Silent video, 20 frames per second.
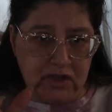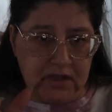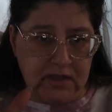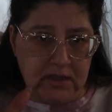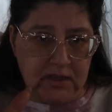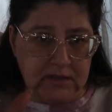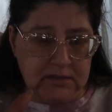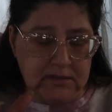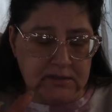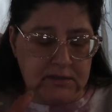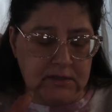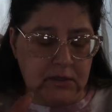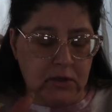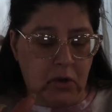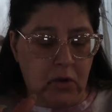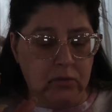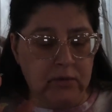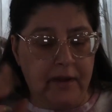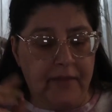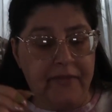It's, you
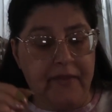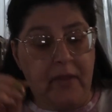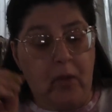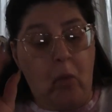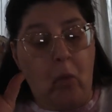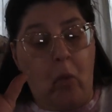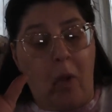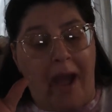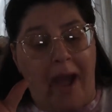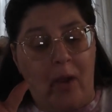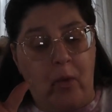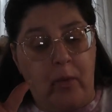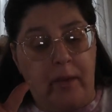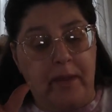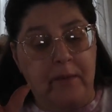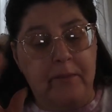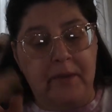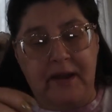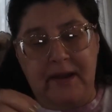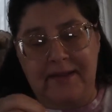know, nothing
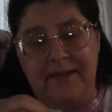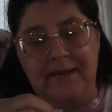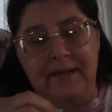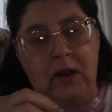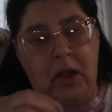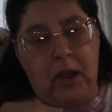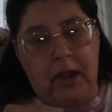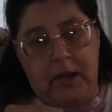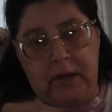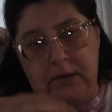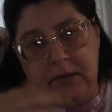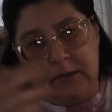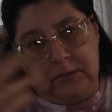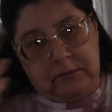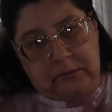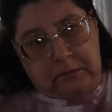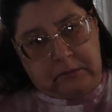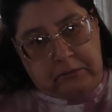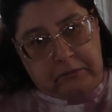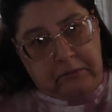wowing, but it's not
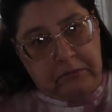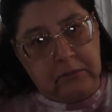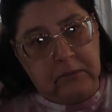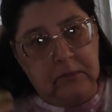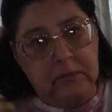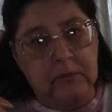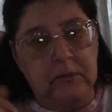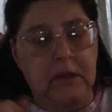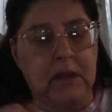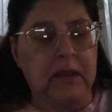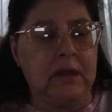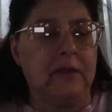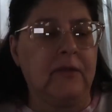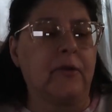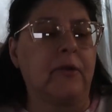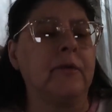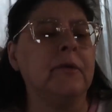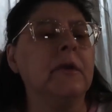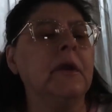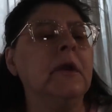mm,
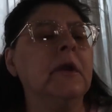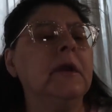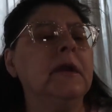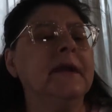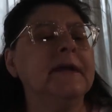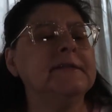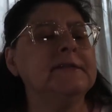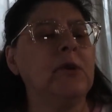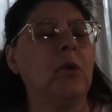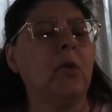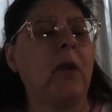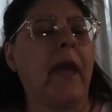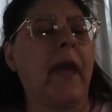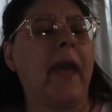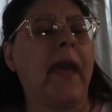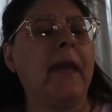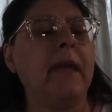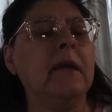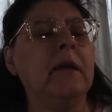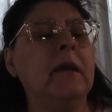either. It's
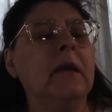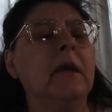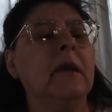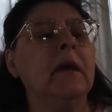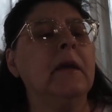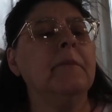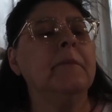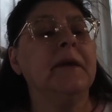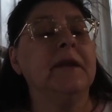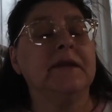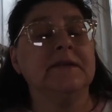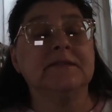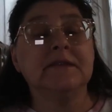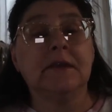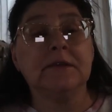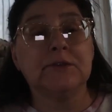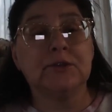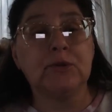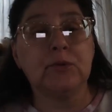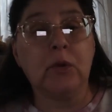okay, but it
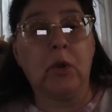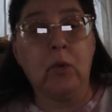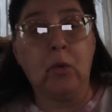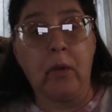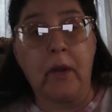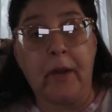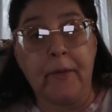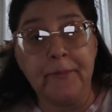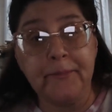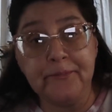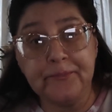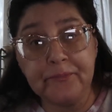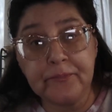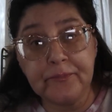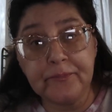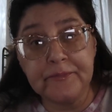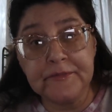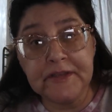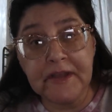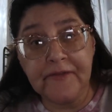does throw well.
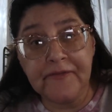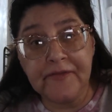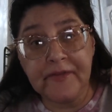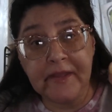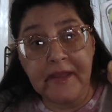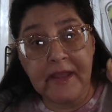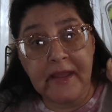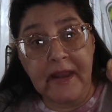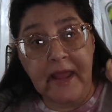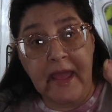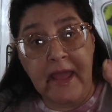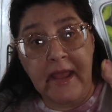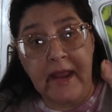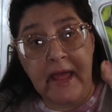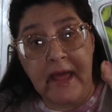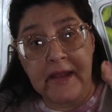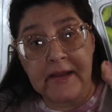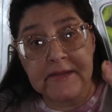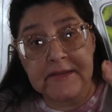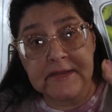Definitely an 8
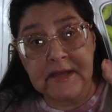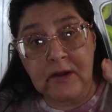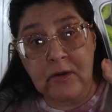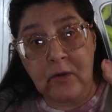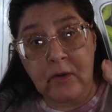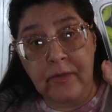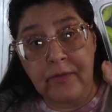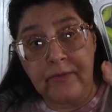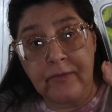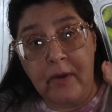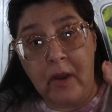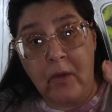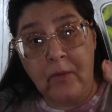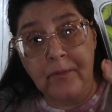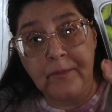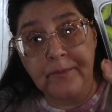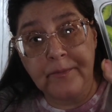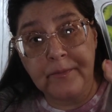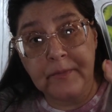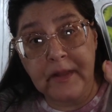out of 10 on throw,
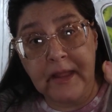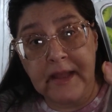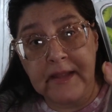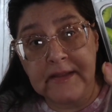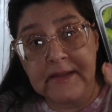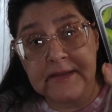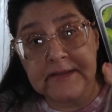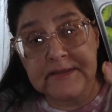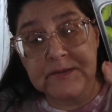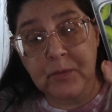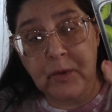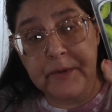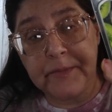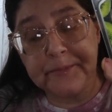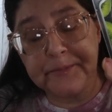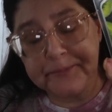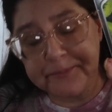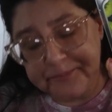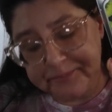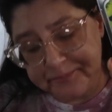like this one.